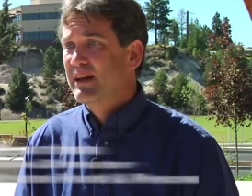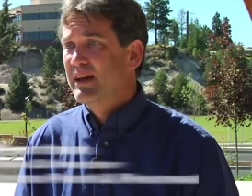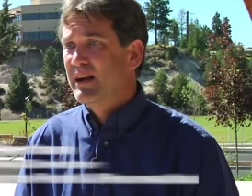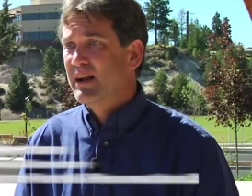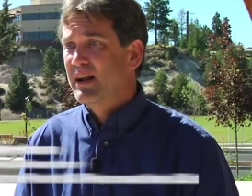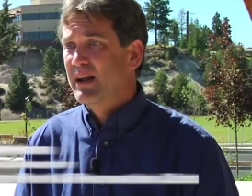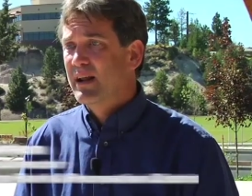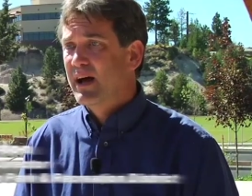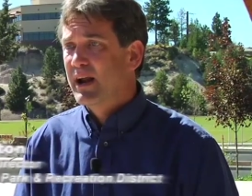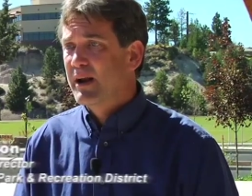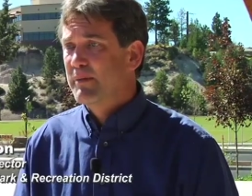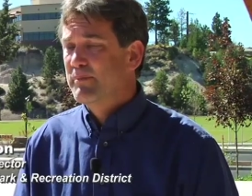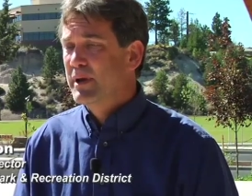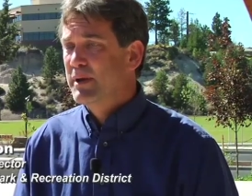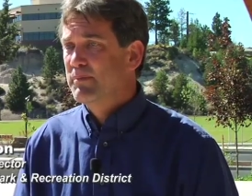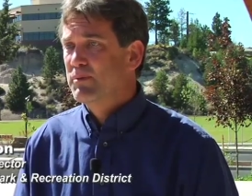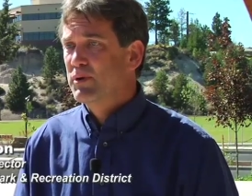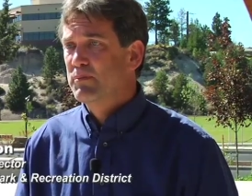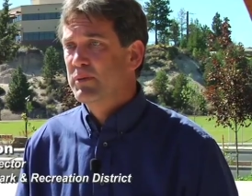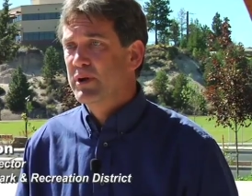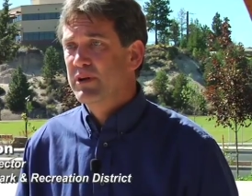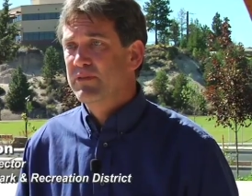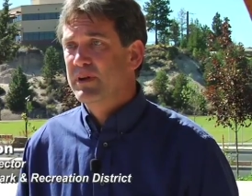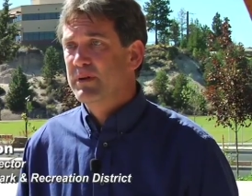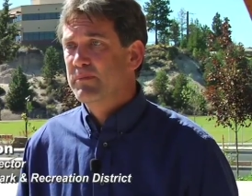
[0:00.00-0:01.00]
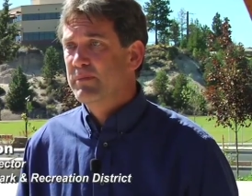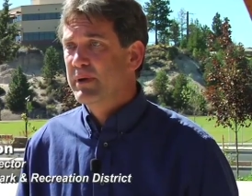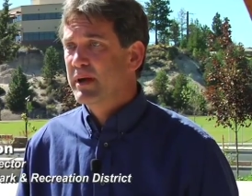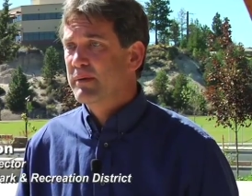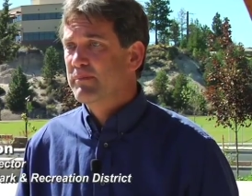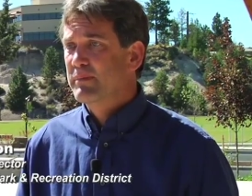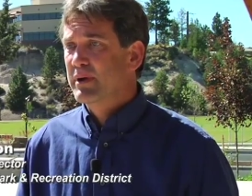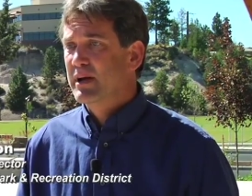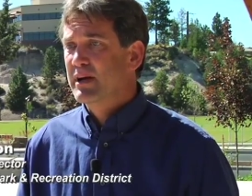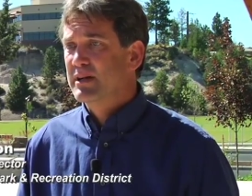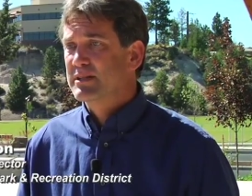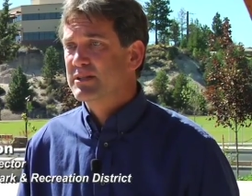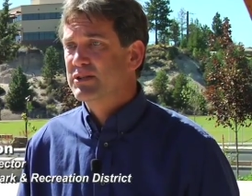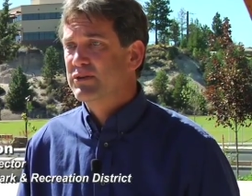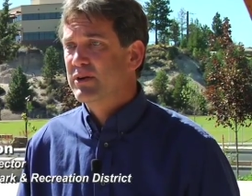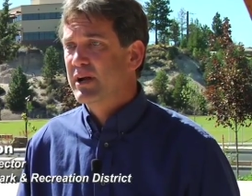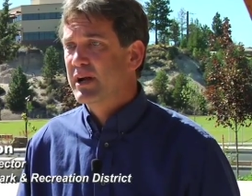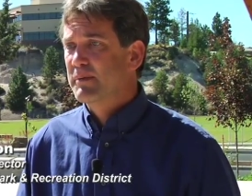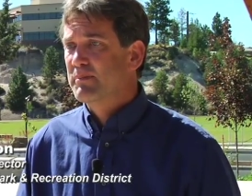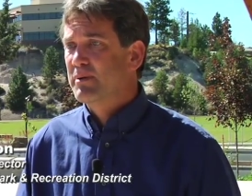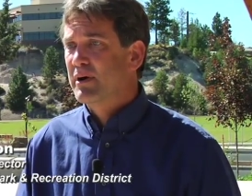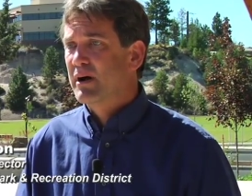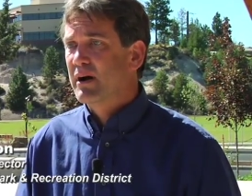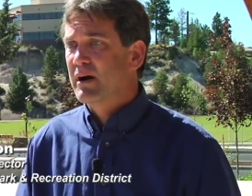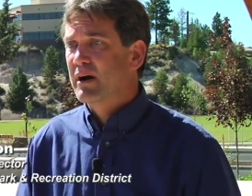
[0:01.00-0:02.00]
and a lot of people moved to Bend because of
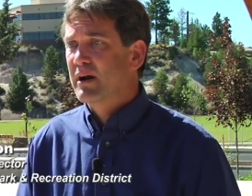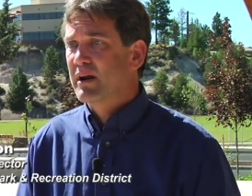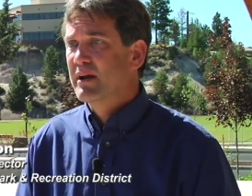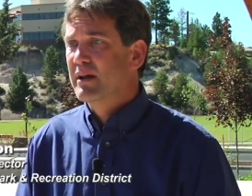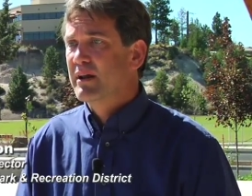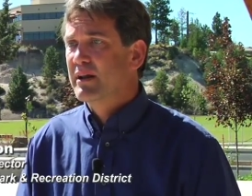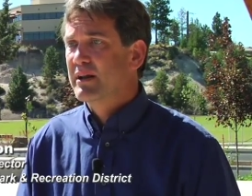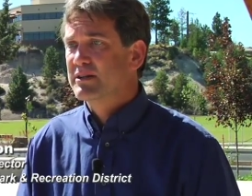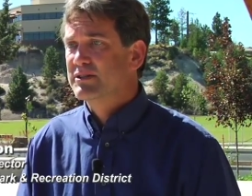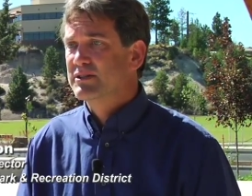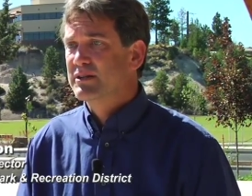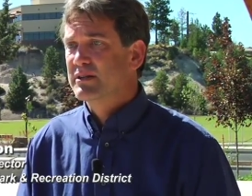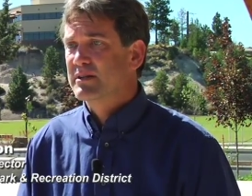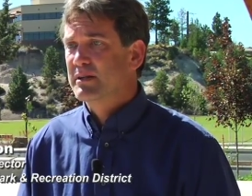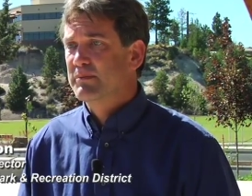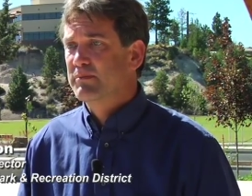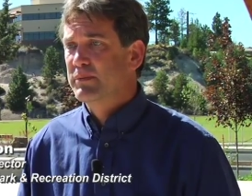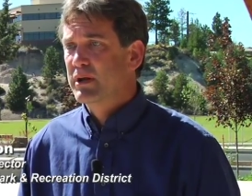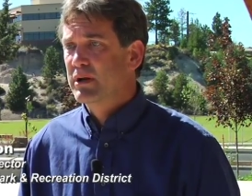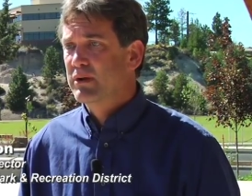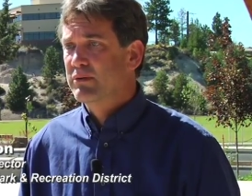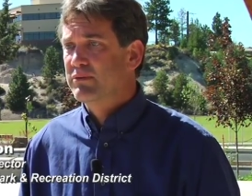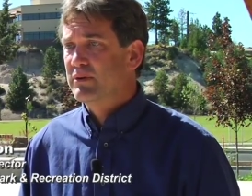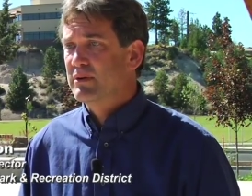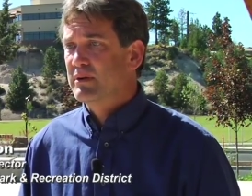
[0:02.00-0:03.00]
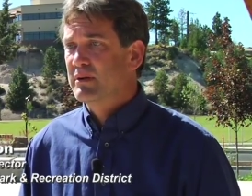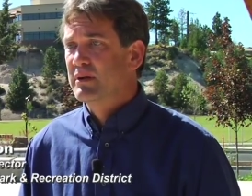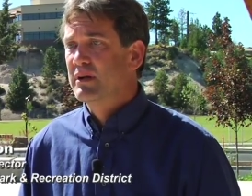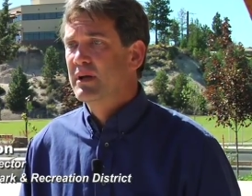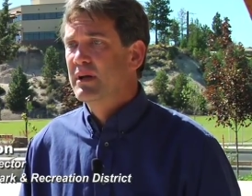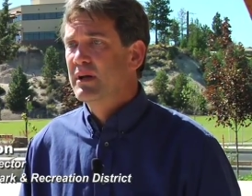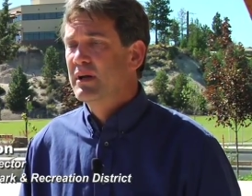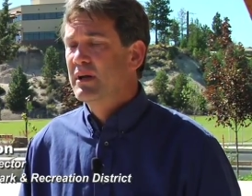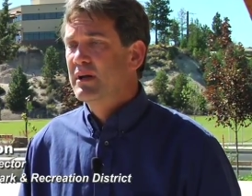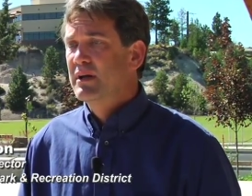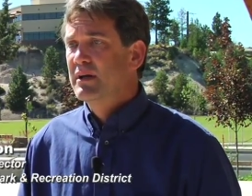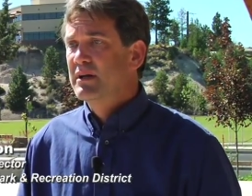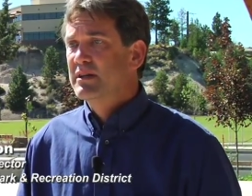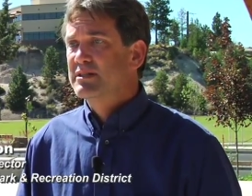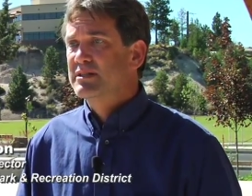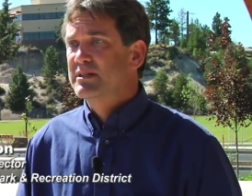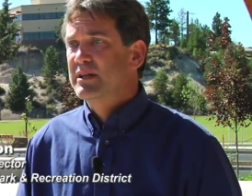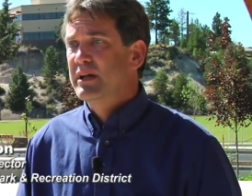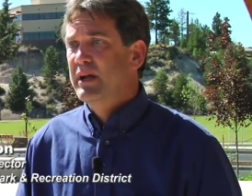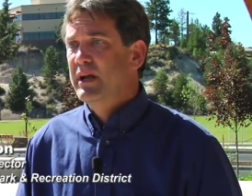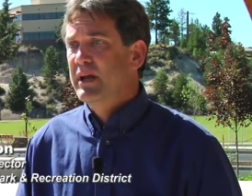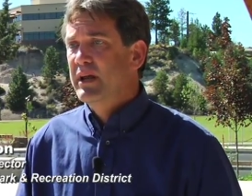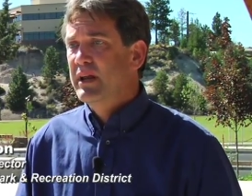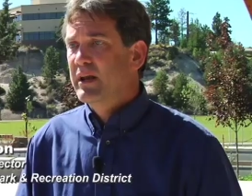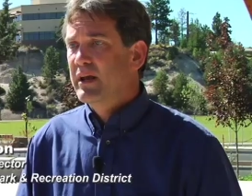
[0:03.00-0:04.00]
Drake Park, and it's just a beautiful
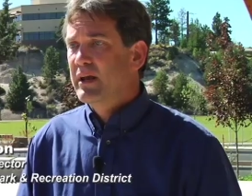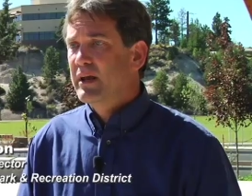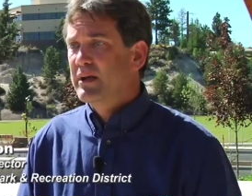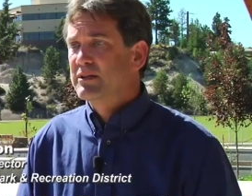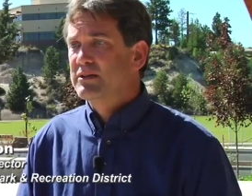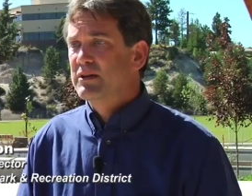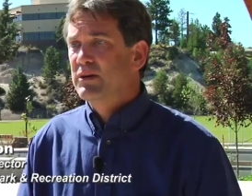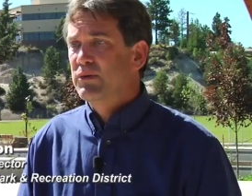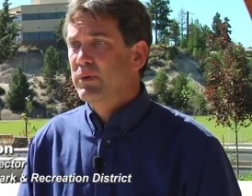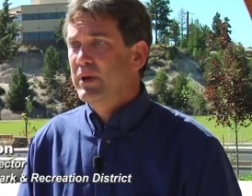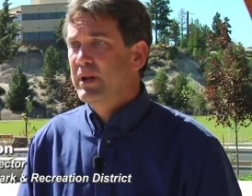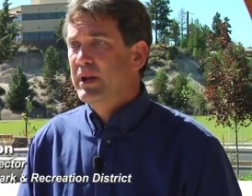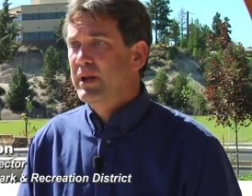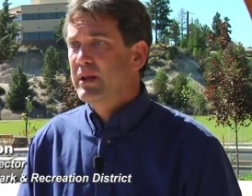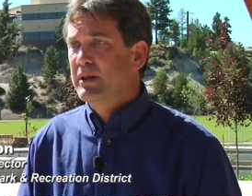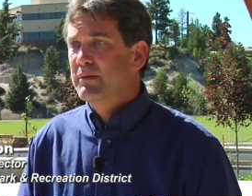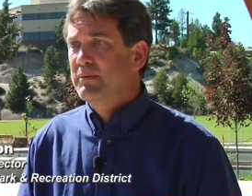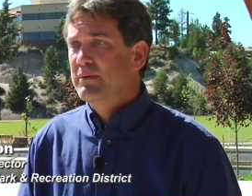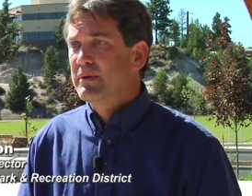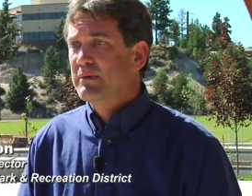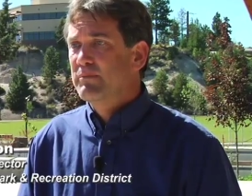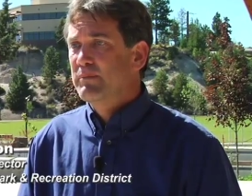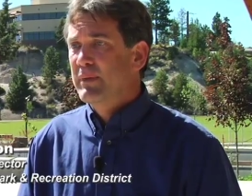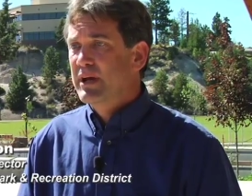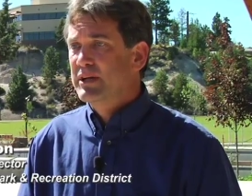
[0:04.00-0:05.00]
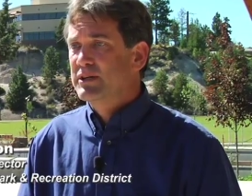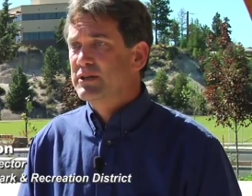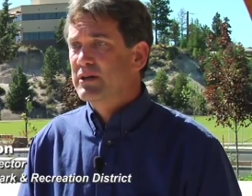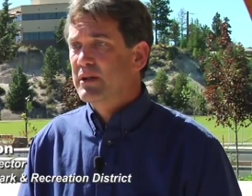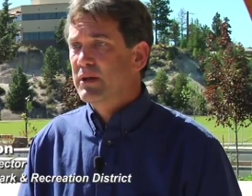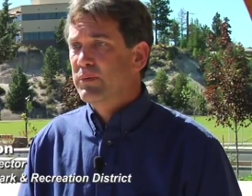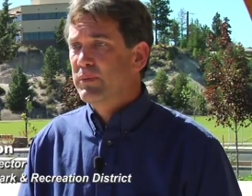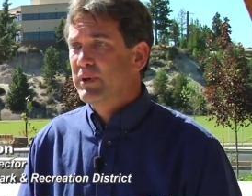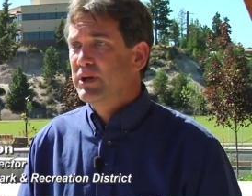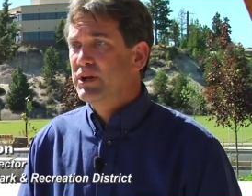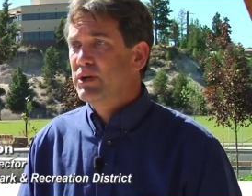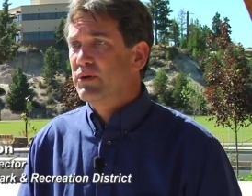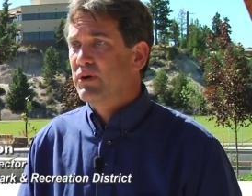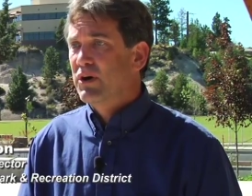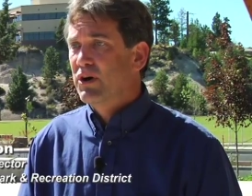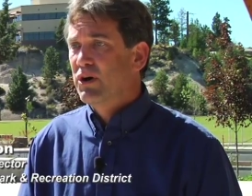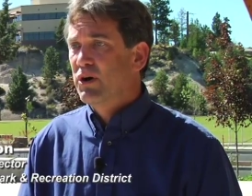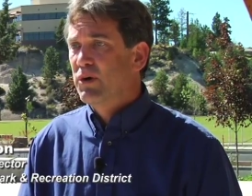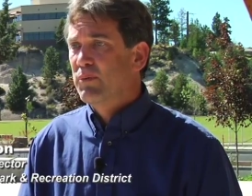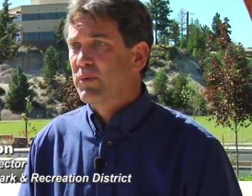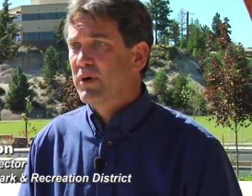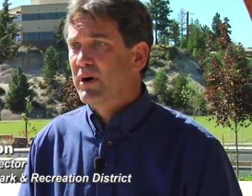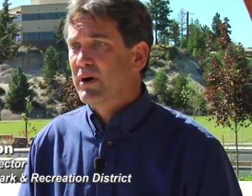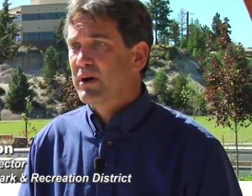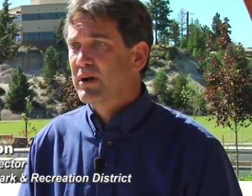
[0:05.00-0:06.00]
seen. And so we need to make sure that we do our
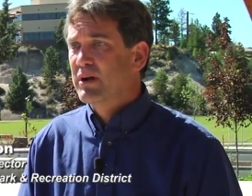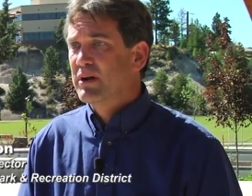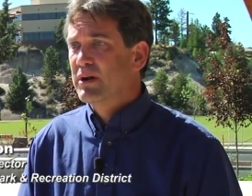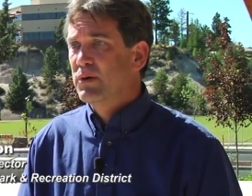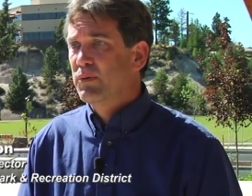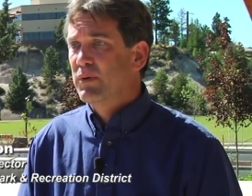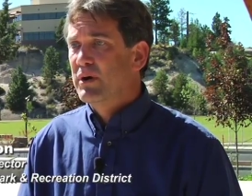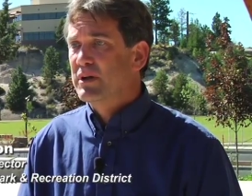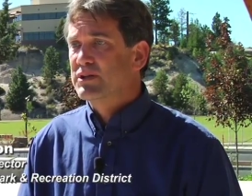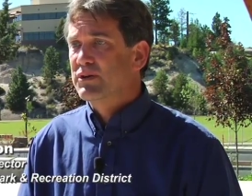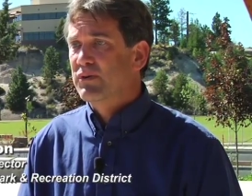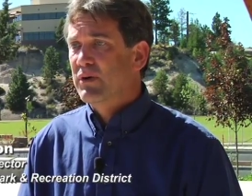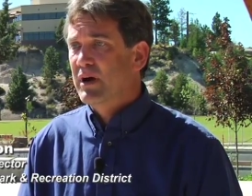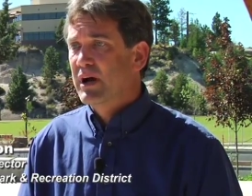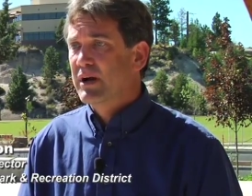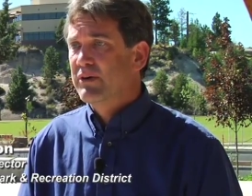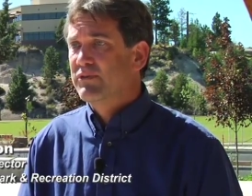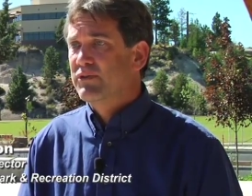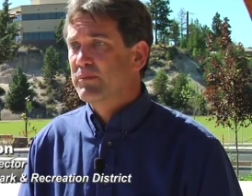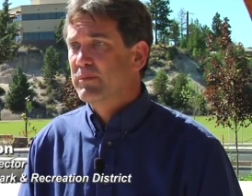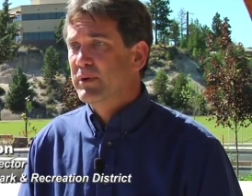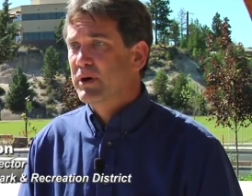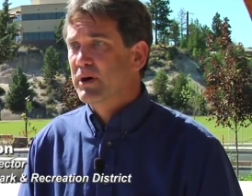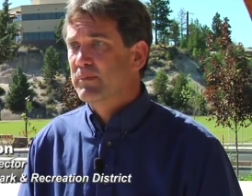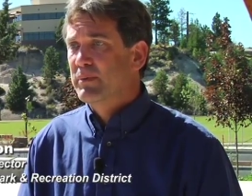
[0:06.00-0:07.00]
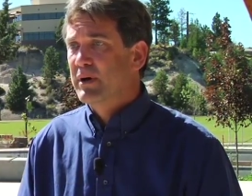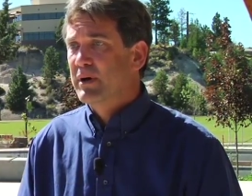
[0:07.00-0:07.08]
homework and do what's right for Mirror